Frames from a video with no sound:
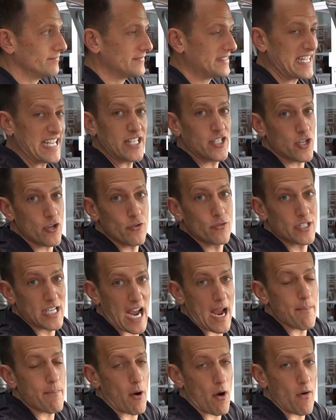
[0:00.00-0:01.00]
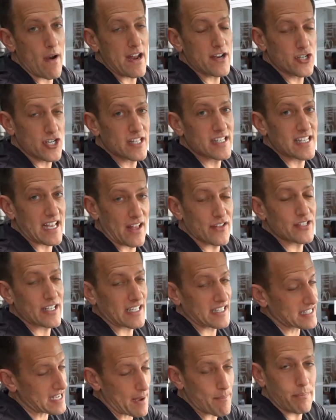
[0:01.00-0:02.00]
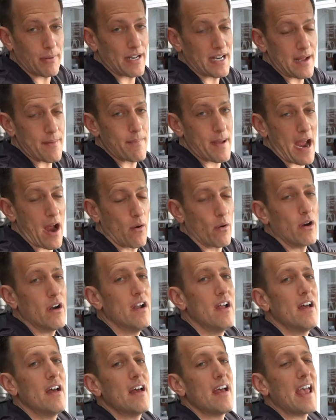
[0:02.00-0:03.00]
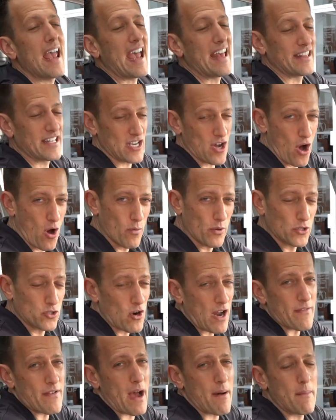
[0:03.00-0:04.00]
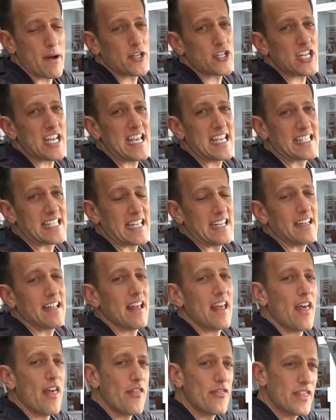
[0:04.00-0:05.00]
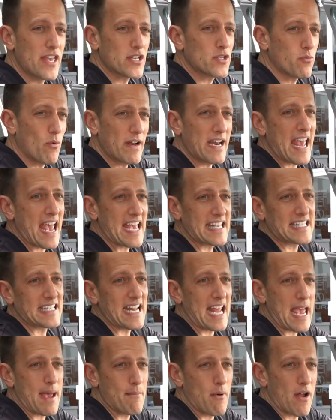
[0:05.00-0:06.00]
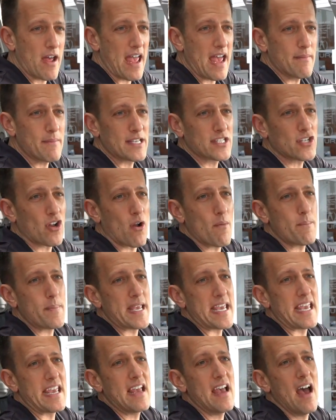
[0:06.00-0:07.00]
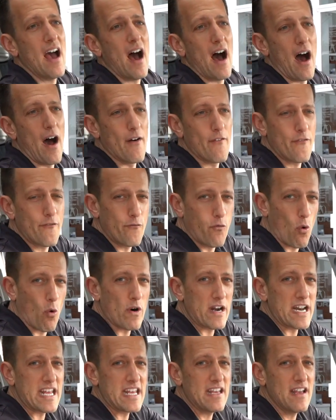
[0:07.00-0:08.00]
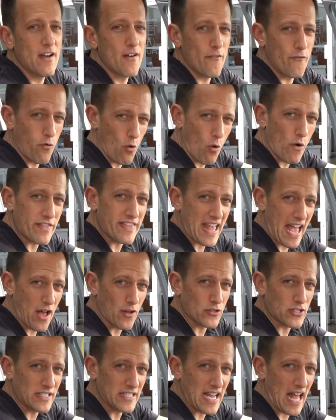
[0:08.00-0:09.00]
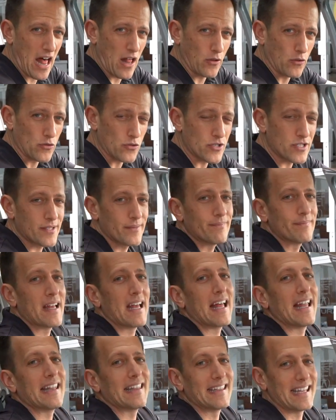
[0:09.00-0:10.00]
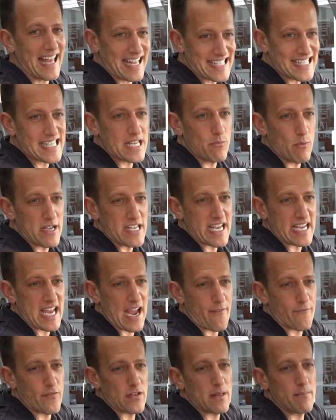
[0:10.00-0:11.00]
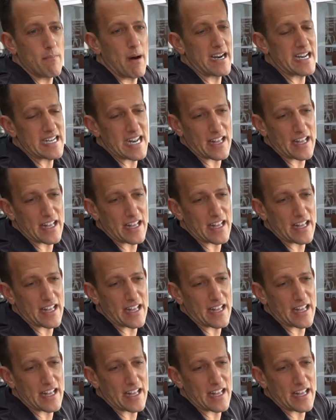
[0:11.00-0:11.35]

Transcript: Detuned Type R engine sounds like it's got plenty of power. And the all wheel drive, how much is it? This one has an MSRP of $44,000. Let's see what you get for the money.